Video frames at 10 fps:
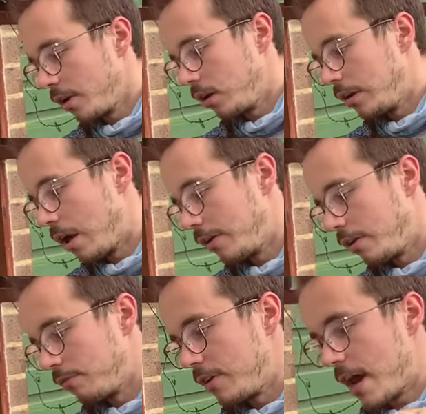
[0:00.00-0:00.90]
a lot
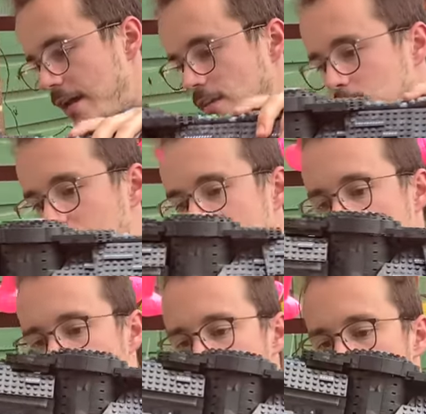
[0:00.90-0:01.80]
of nice
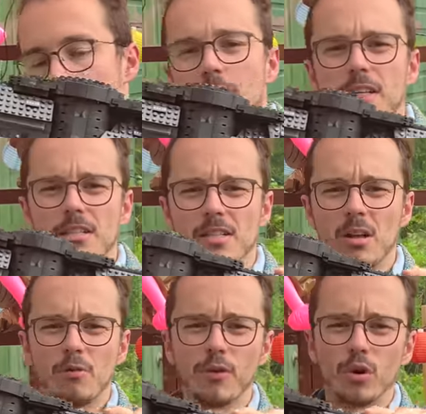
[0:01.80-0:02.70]
pieces, a lot of these
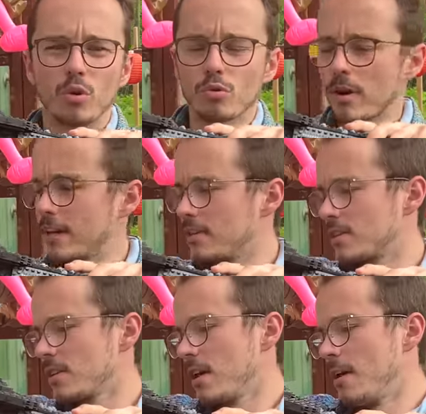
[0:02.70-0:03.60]
silver
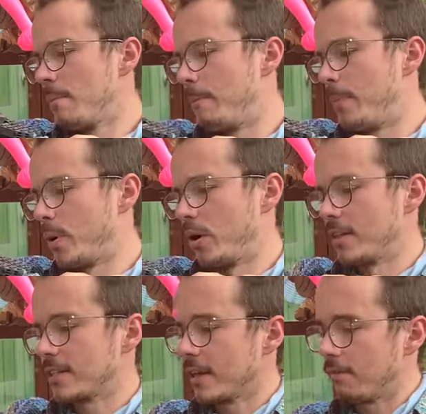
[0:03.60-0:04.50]
grids,
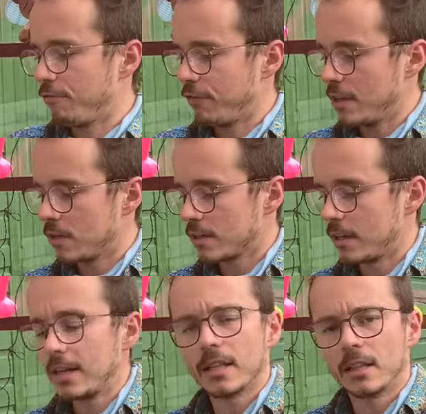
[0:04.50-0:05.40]
but it feels a
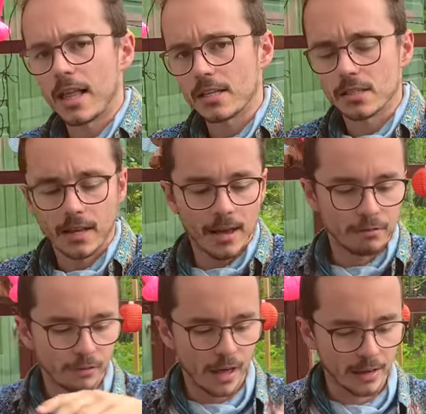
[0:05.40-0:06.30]
little less
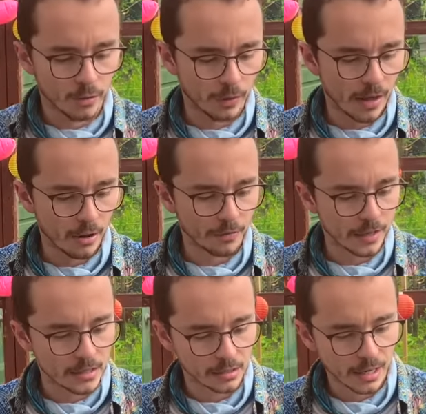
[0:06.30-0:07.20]
lifelike without
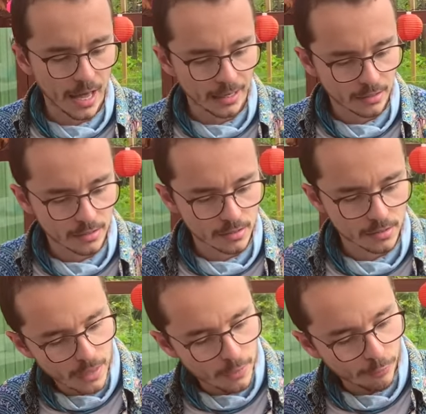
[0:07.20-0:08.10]
these lights.
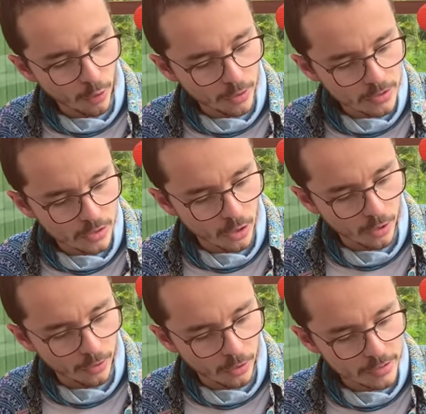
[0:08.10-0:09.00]
Then the Forward Unto
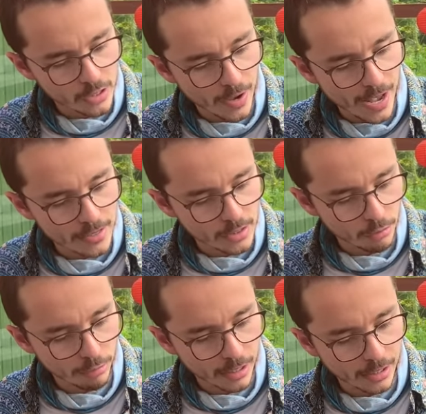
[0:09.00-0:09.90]
Dawn also has
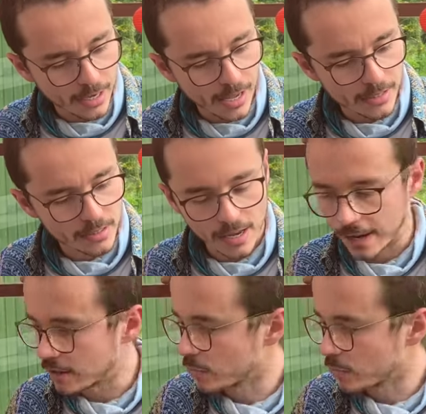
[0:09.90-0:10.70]
a really nice sign as